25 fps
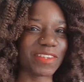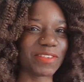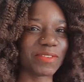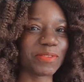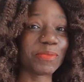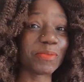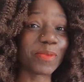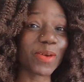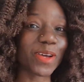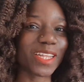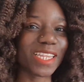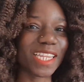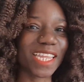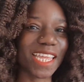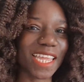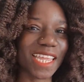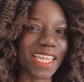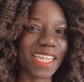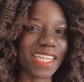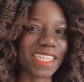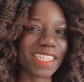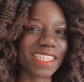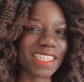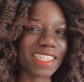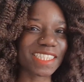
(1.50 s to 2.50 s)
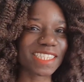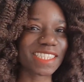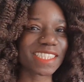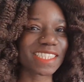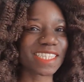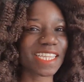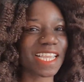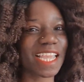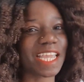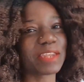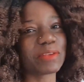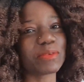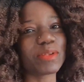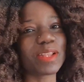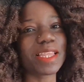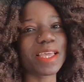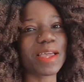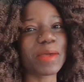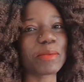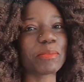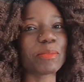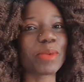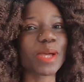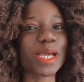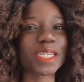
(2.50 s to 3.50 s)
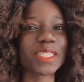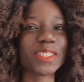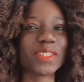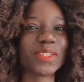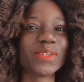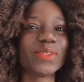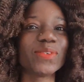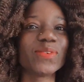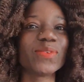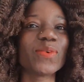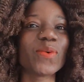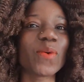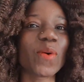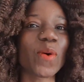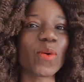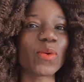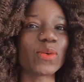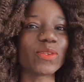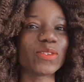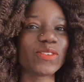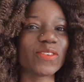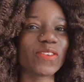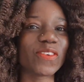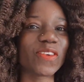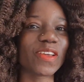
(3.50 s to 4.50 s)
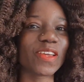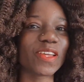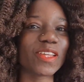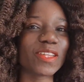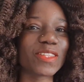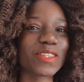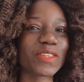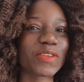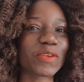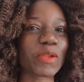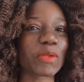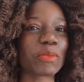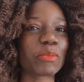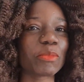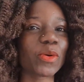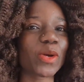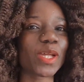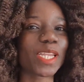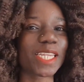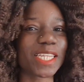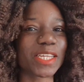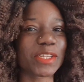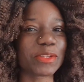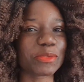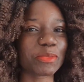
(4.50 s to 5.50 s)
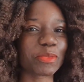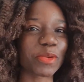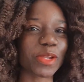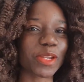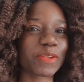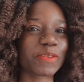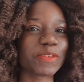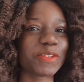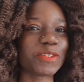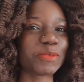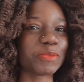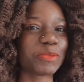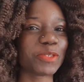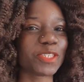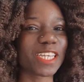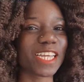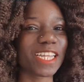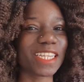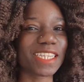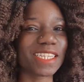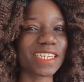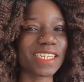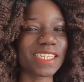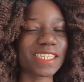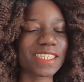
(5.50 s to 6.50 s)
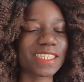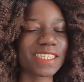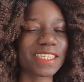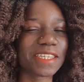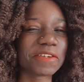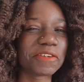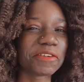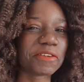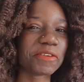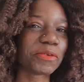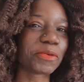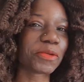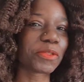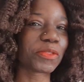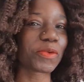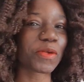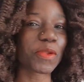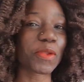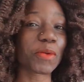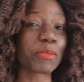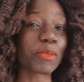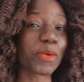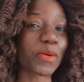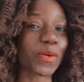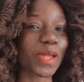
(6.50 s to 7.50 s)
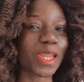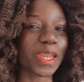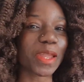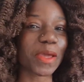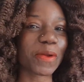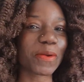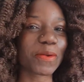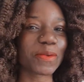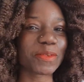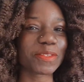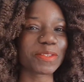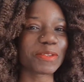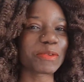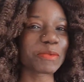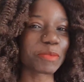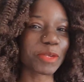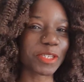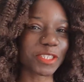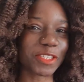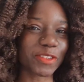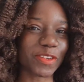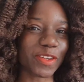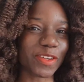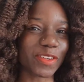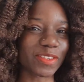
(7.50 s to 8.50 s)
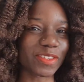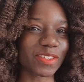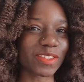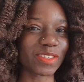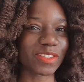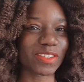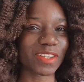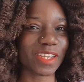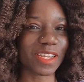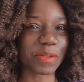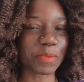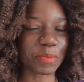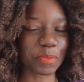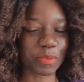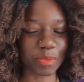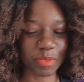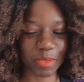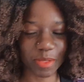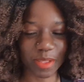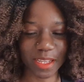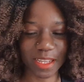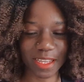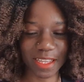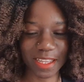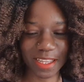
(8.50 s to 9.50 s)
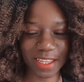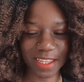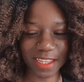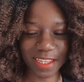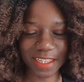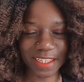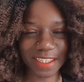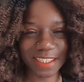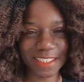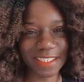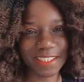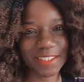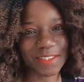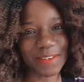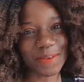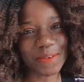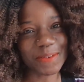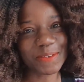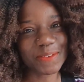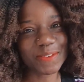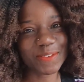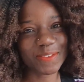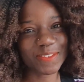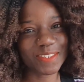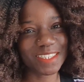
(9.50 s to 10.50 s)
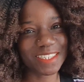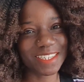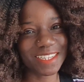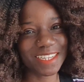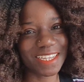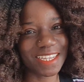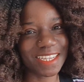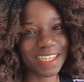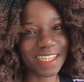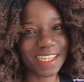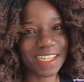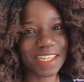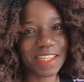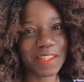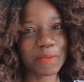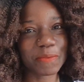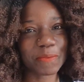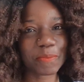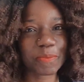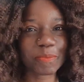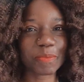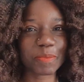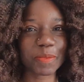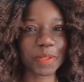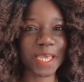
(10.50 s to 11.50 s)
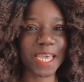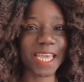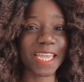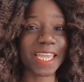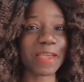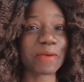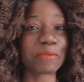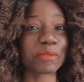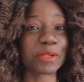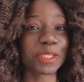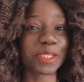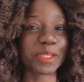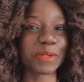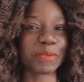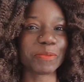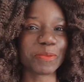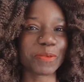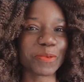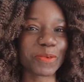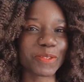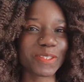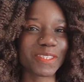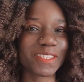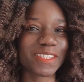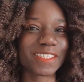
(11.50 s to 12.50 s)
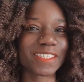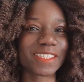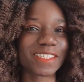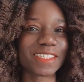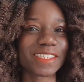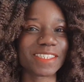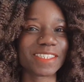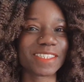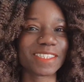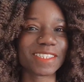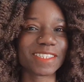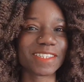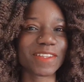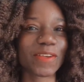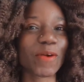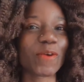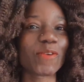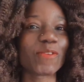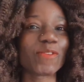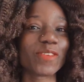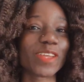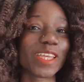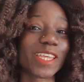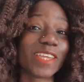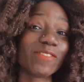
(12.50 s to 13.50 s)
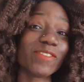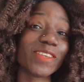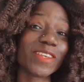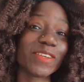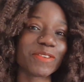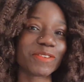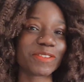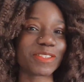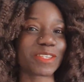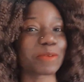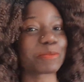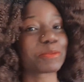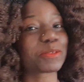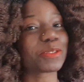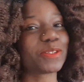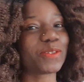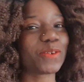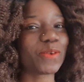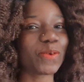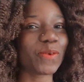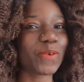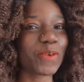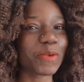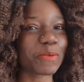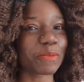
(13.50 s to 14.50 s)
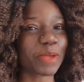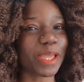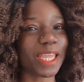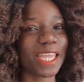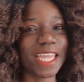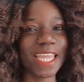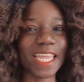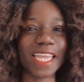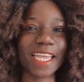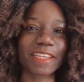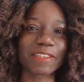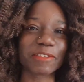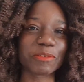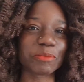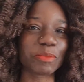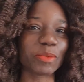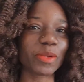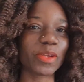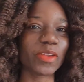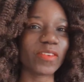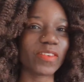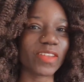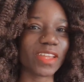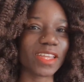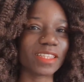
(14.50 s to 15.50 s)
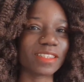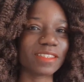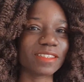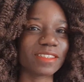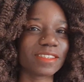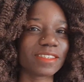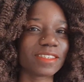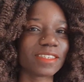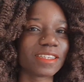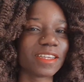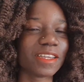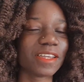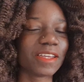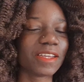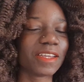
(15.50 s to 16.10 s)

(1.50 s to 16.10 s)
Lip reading: Good morning and welcome back to Huku Austria, your number one diaspora YouTube channel with your number one host, MercywaAustria. So today I am in the moods of giving you some story, my experience